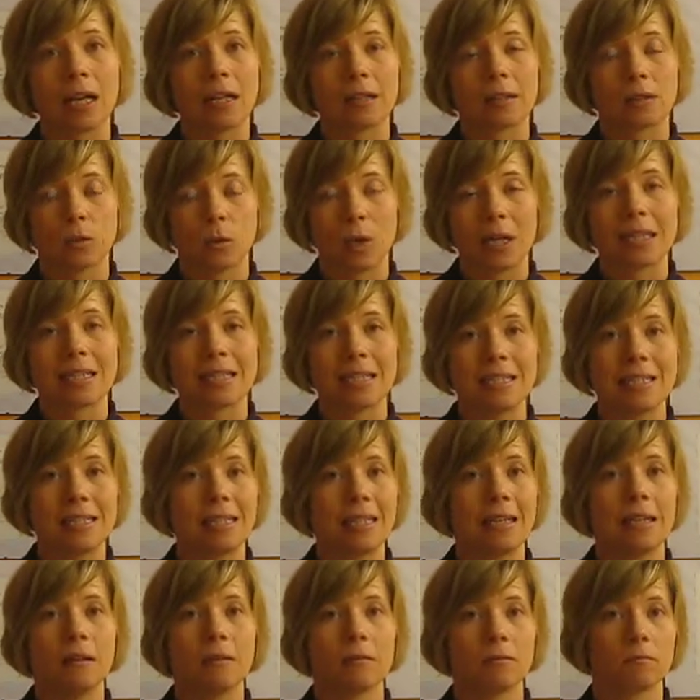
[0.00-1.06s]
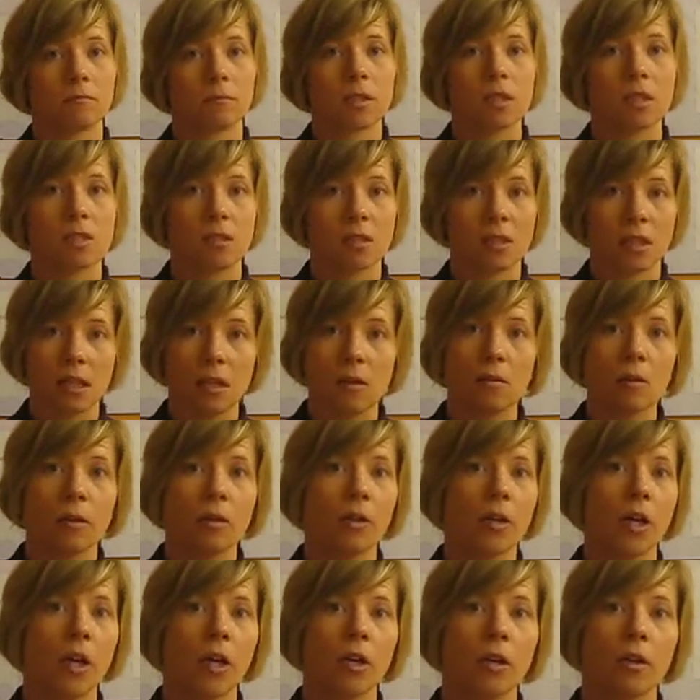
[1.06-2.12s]
quantity. Just eat when
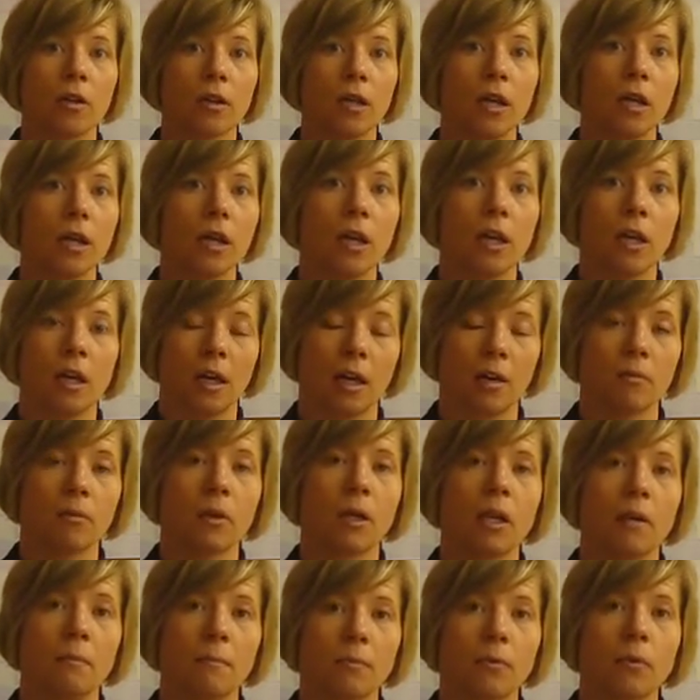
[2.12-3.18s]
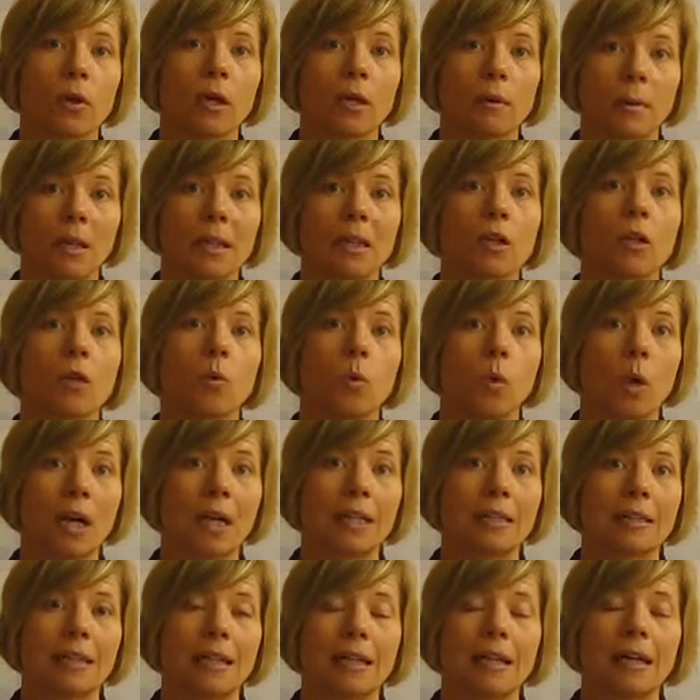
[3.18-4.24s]
you're hungry, and worry about the
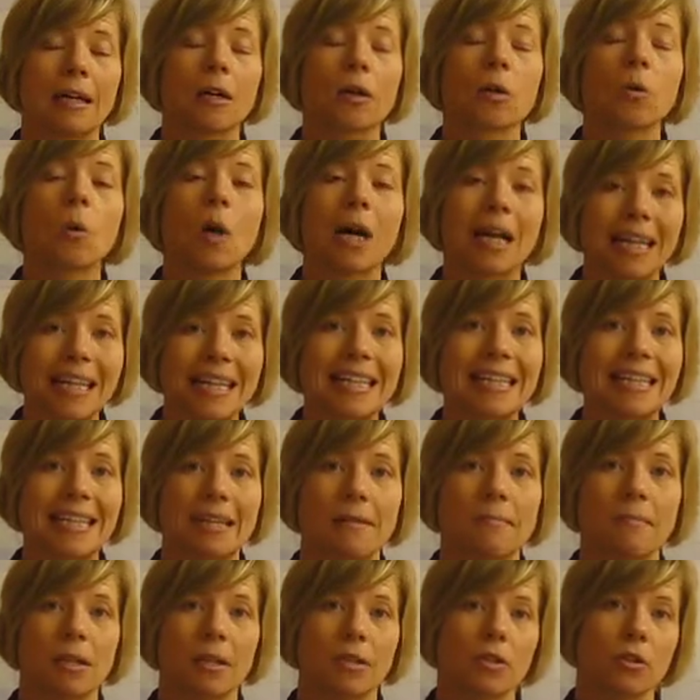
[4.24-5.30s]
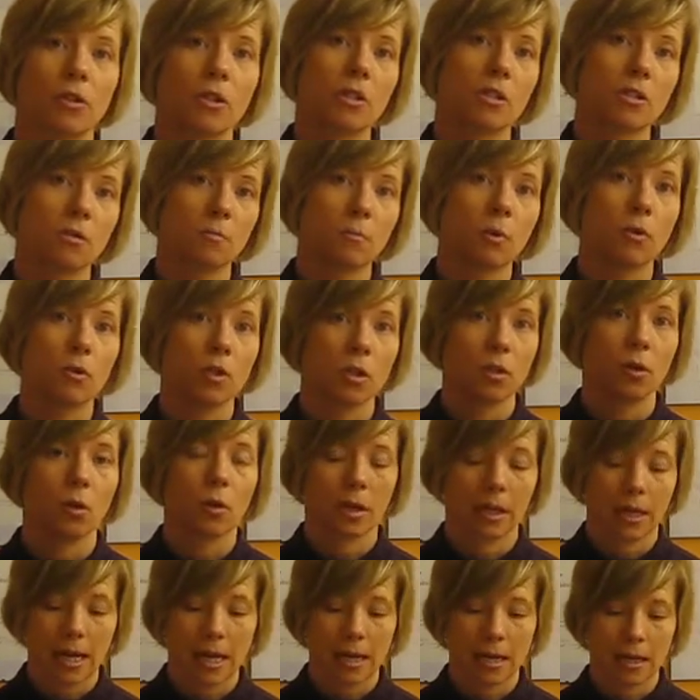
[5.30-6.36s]
quality. Make sure it's mostly
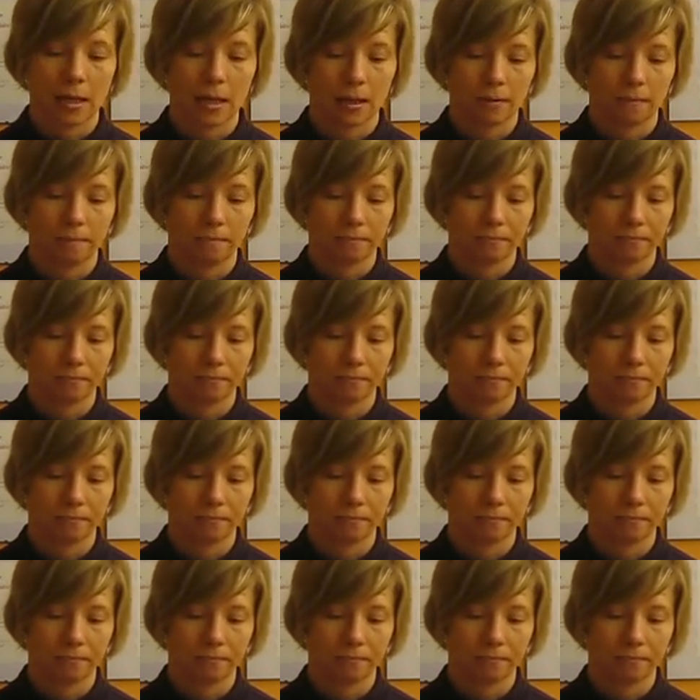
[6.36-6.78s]
organic.